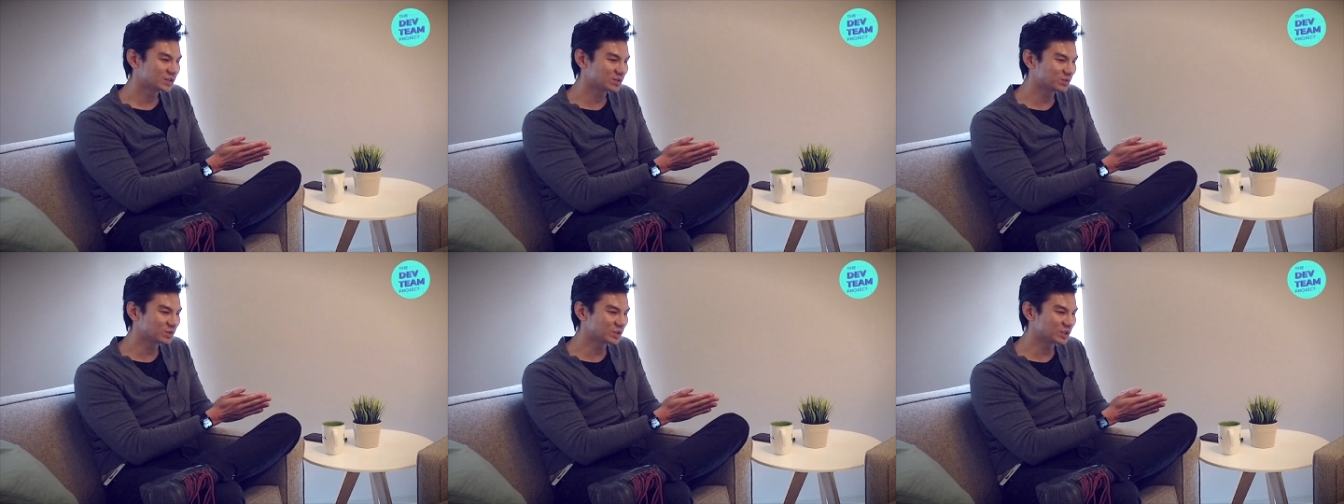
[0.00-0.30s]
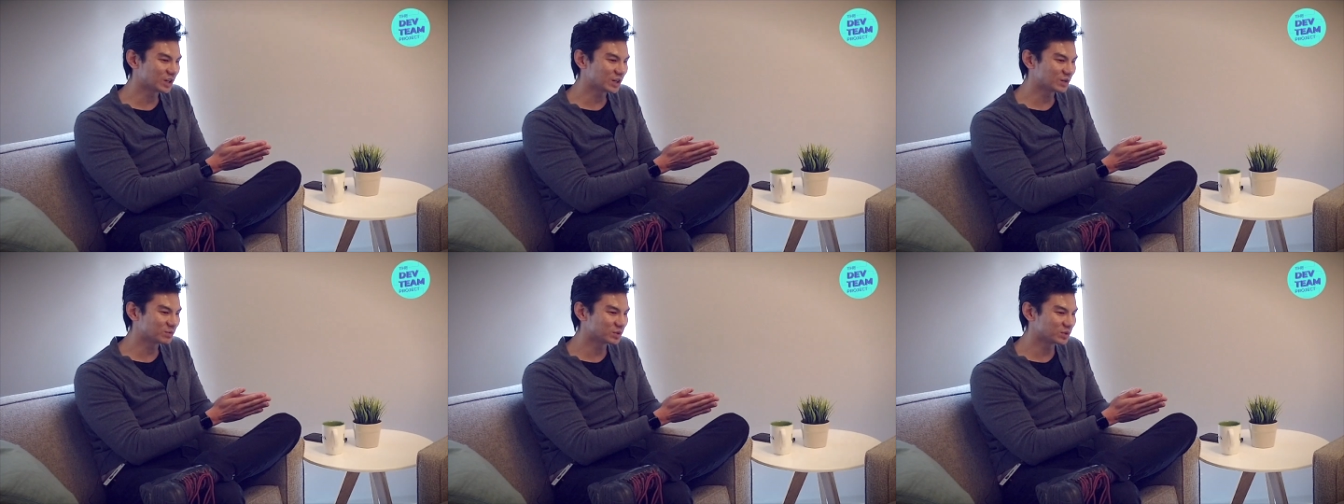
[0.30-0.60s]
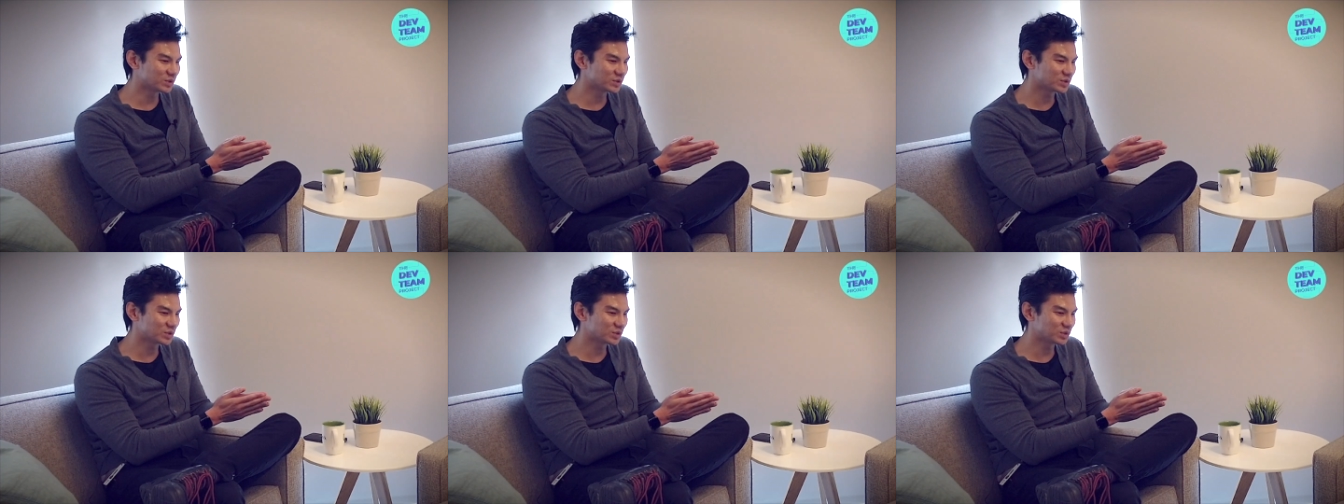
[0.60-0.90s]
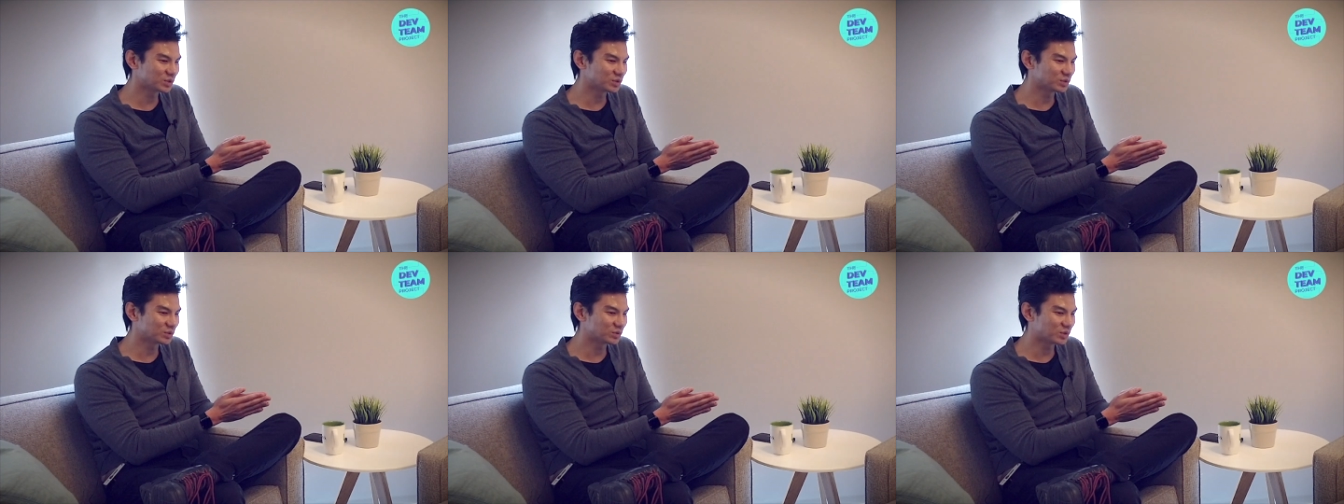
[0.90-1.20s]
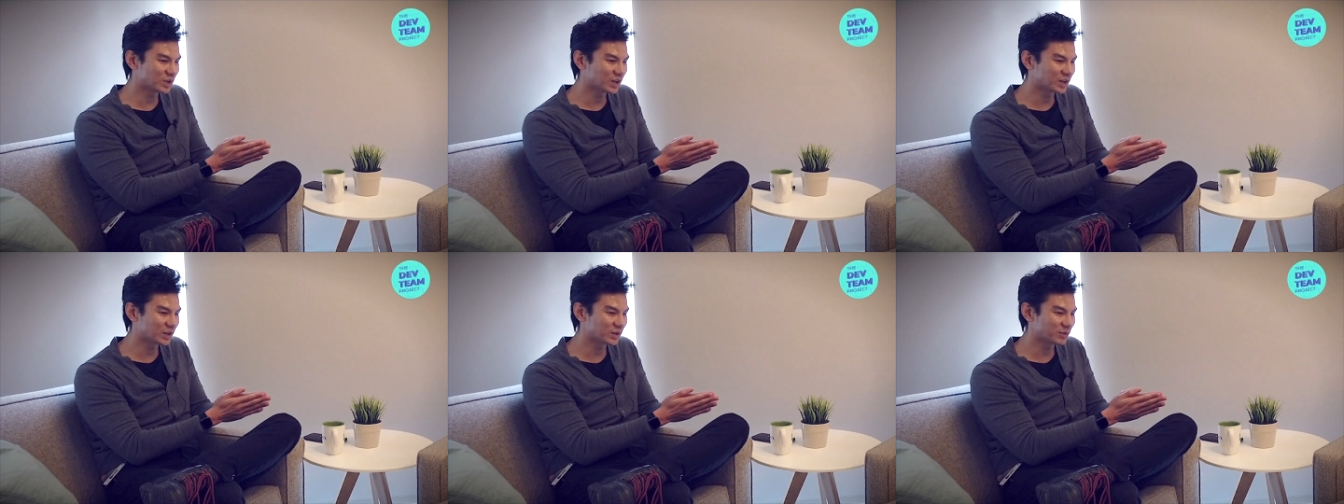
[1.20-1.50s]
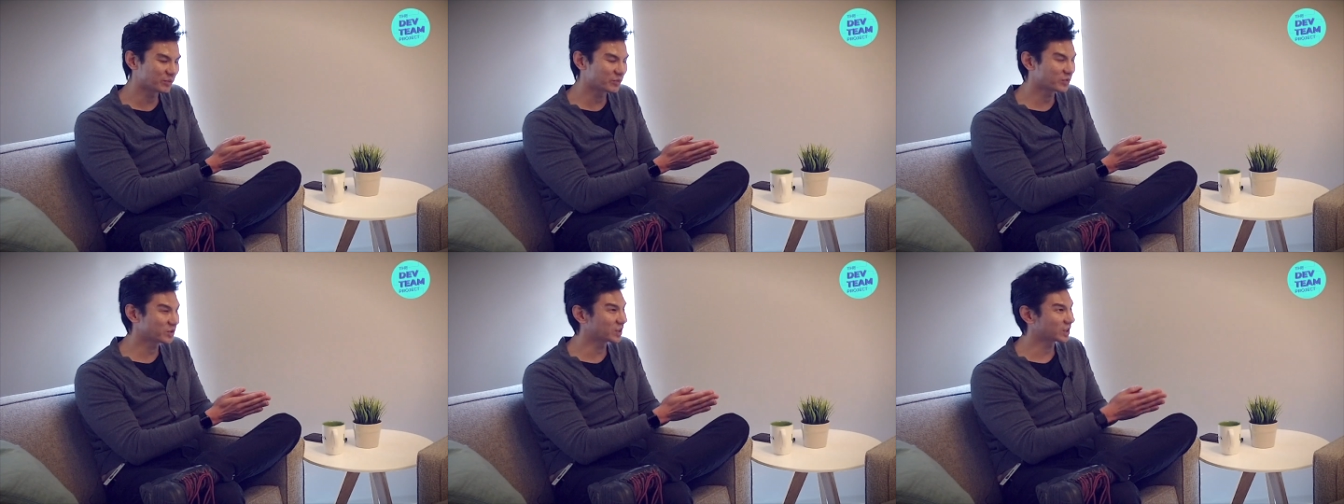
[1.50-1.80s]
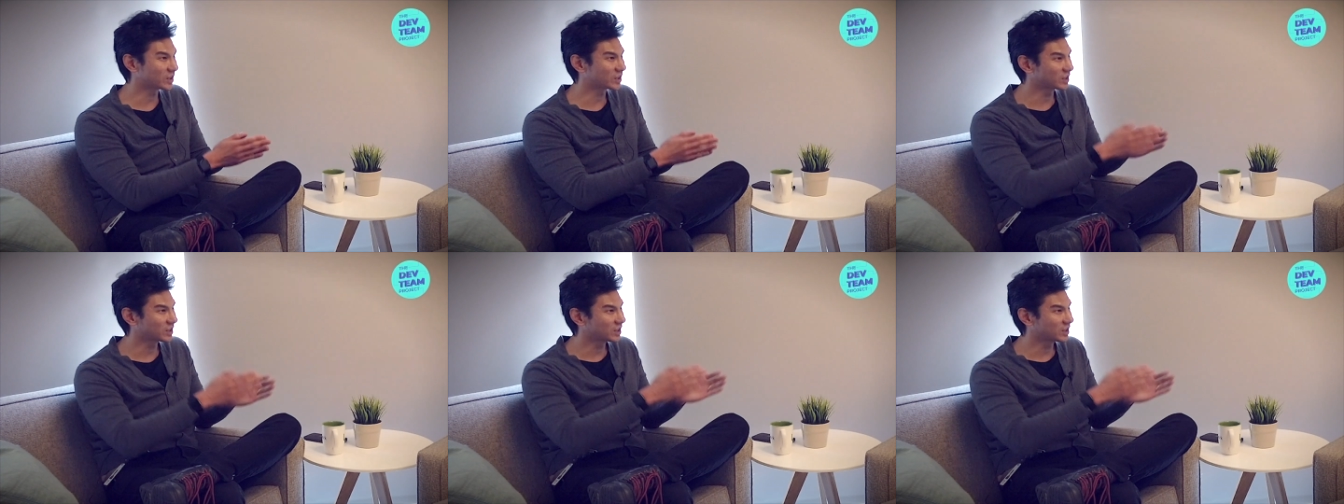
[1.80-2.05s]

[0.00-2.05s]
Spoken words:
to be able to think